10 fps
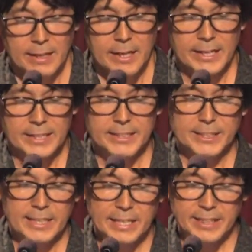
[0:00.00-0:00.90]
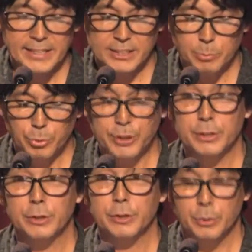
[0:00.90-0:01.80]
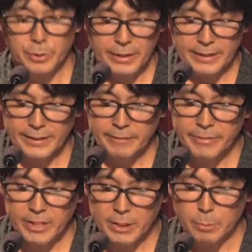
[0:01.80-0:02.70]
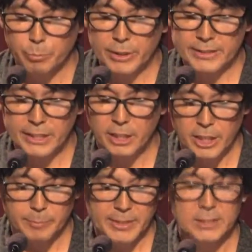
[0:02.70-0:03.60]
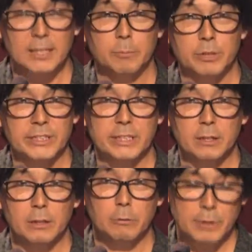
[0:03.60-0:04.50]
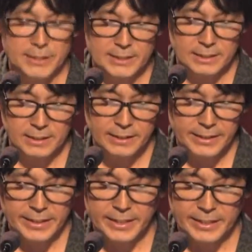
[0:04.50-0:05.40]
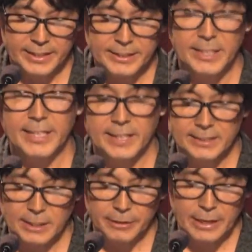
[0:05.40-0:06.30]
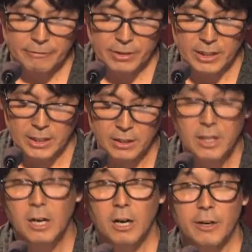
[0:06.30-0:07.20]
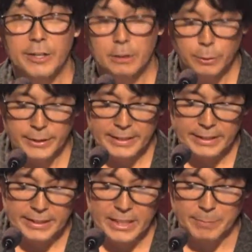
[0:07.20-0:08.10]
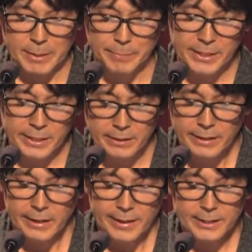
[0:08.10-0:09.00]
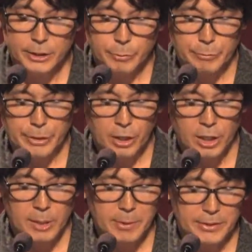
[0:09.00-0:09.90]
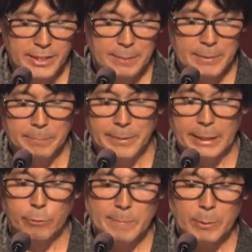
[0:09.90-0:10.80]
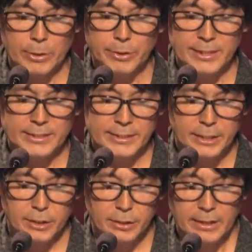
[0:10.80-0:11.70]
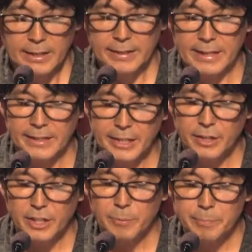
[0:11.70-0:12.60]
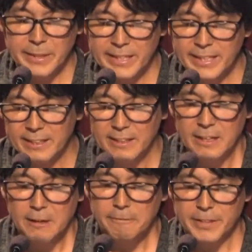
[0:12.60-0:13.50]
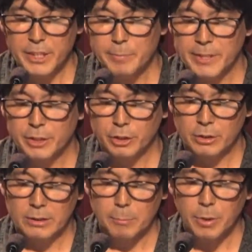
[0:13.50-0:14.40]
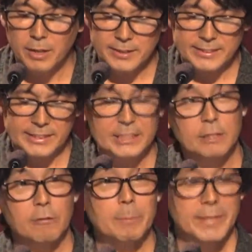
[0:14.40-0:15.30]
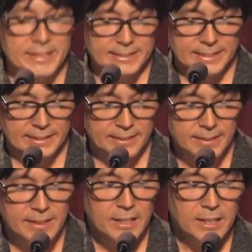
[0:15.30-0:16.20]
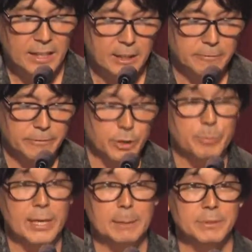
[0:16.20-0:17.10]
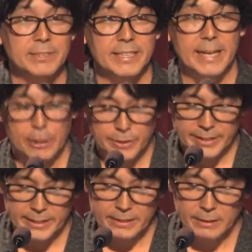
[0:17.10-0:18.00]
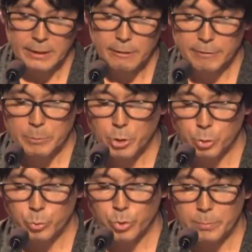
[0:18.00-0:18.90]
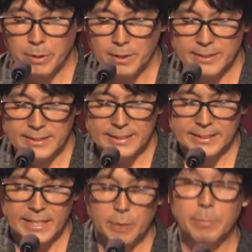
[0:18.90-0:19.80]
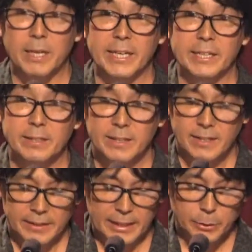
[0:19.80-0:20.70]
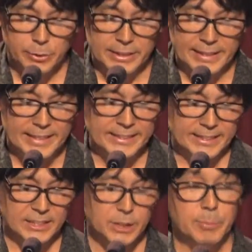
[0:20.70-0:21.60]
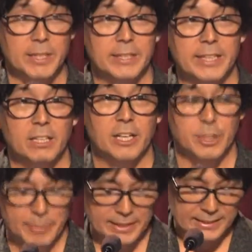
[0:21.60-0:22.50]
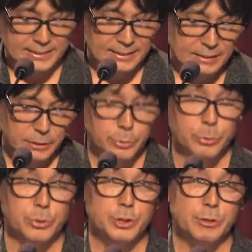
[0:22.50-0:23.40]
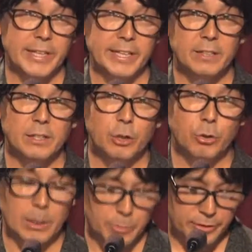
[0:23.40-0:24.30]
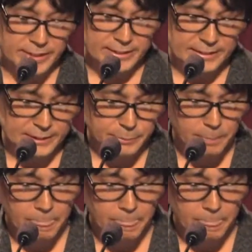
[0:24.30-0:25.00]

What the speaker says: And additionally, I think it's important to note that none of the BRICS economies, Brazil, Russia, India, China, and South Africa, are included in the TPP. And so when we talk about TPP, we may want to consider that they are competing fundamental policies reminiscent of, or perhaps inherited from Cold War policies that bind not only nations but economies to trade cooperations.